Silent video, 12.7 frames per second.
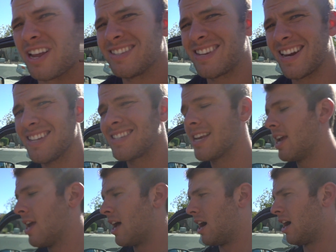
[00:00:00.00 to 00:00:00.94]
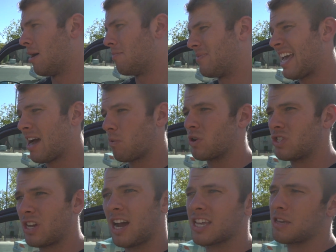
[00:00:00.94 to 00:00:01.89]
incidents that were
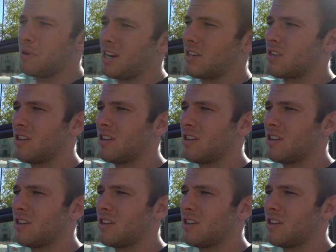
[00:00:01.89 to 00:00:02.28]
documented.